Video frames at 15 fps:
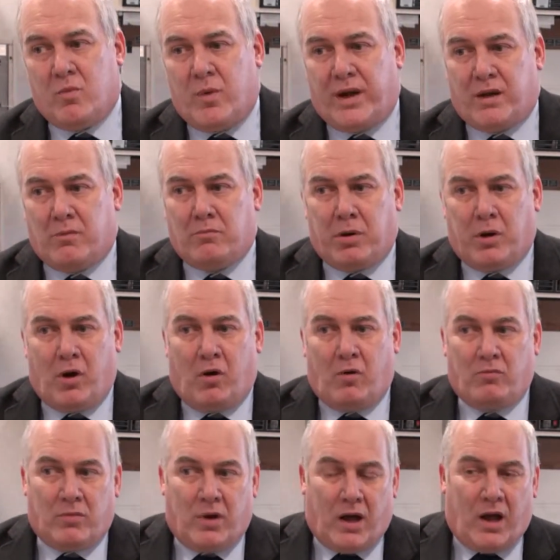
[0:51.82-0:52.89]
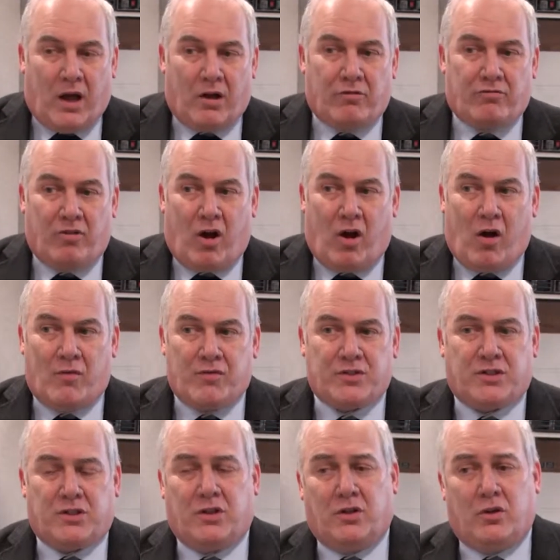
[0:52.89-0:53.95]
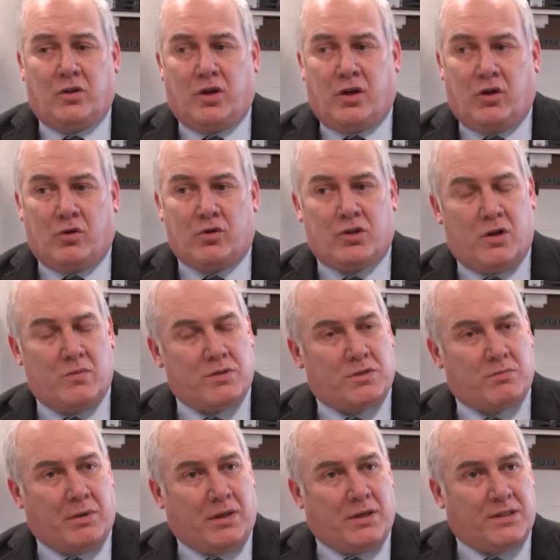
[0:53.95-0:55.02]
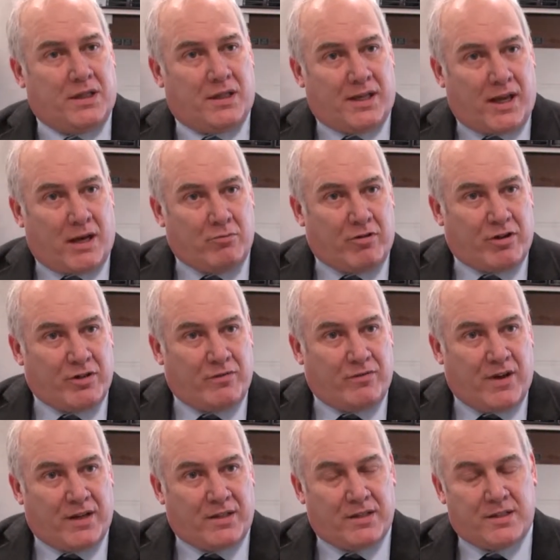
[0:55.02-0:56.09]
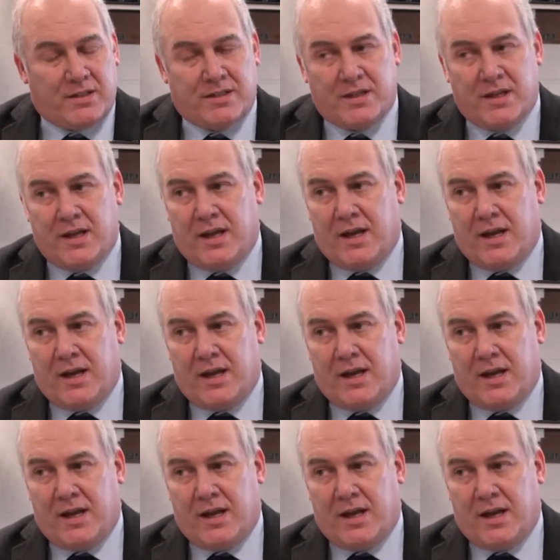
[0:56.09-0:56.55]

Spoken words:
We can plot graphs to look at long-term stability of the calibration factors.